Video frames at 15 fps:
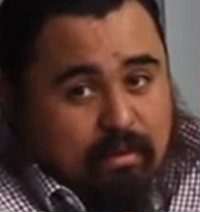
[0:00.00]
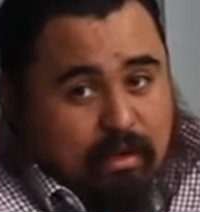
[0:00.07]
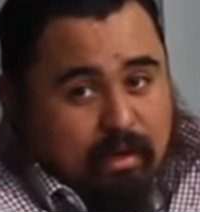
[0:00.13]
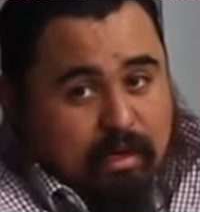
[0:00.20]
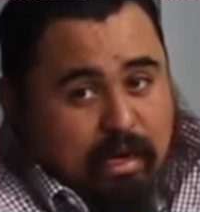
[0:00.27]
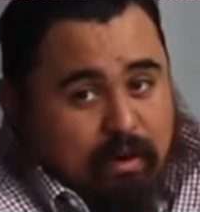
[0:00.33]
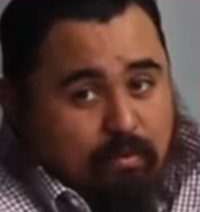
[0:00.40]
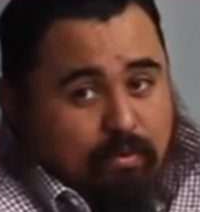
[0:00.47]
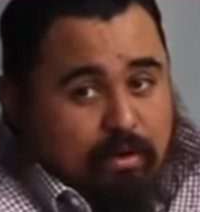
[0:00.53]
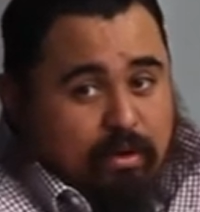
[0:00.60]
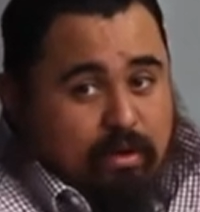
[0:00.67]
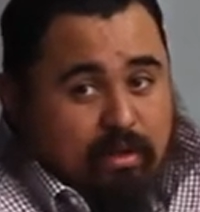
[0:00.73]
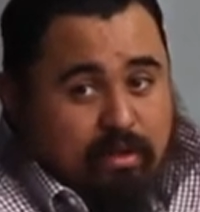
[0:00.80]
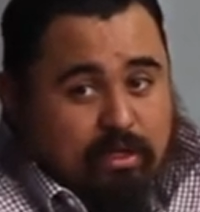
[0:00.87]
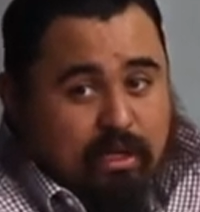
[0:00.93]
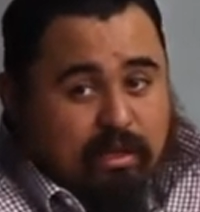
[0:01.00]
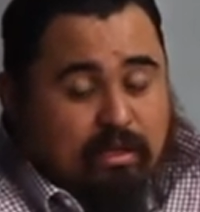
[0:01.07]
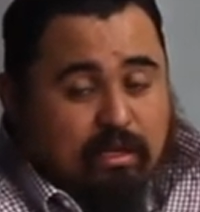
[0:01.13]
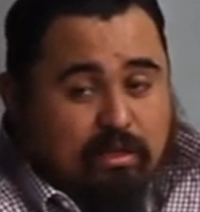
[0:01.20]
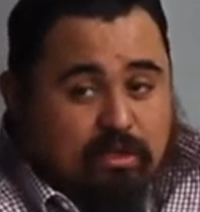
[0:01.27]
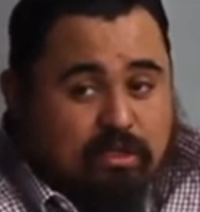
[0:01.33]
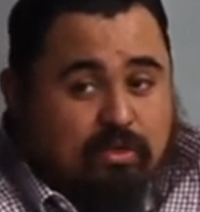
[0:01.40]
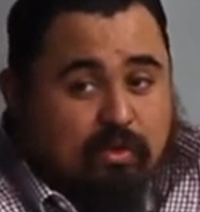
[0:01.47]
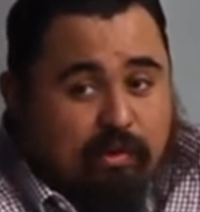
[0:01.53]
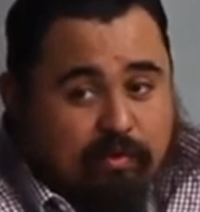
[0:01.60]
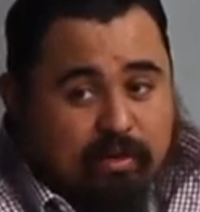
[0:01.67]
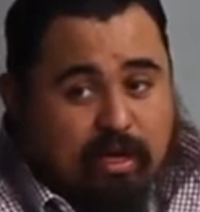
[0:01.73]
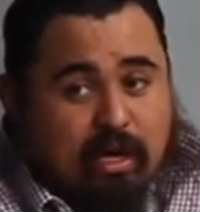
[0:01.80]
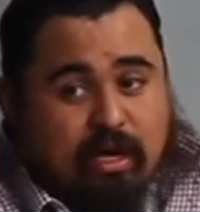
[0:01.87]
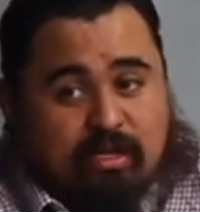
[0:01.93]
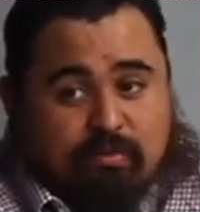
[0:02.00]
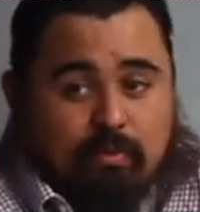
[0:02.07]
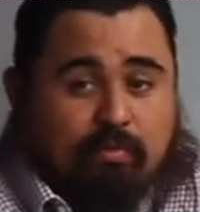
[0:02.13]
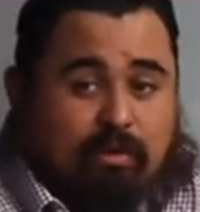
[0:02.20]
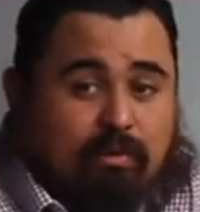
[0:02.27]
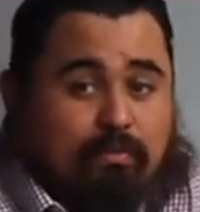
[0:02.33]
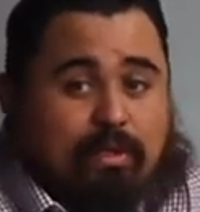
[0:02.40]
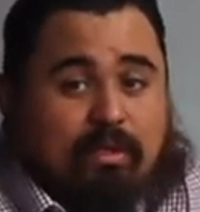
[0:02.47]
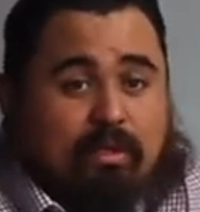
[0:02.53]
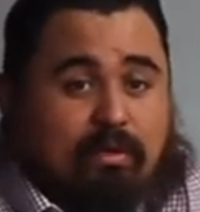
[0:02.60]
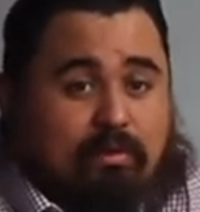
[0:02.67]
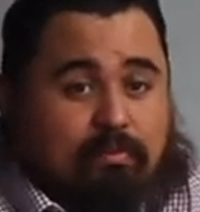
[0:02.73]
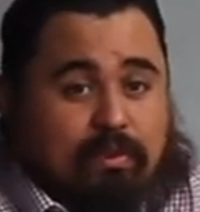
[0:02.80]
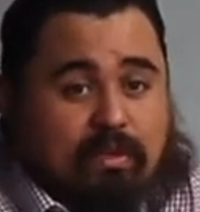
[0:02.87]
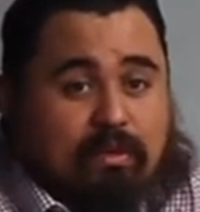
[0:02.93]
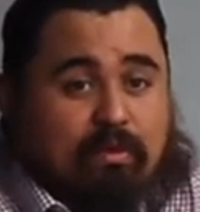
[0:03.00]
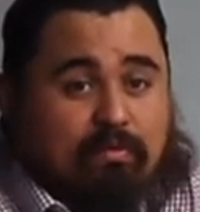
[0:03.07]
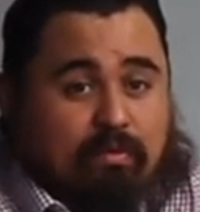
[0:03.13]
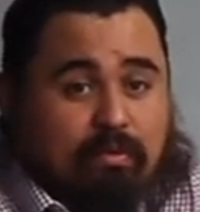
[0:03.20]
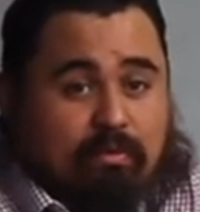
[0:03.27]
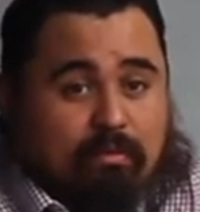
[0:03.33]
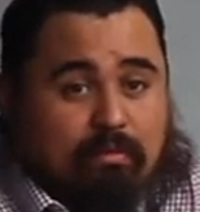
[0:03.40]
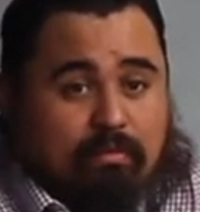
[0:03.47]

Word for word: I think the story of the gospel would have been a little bit different.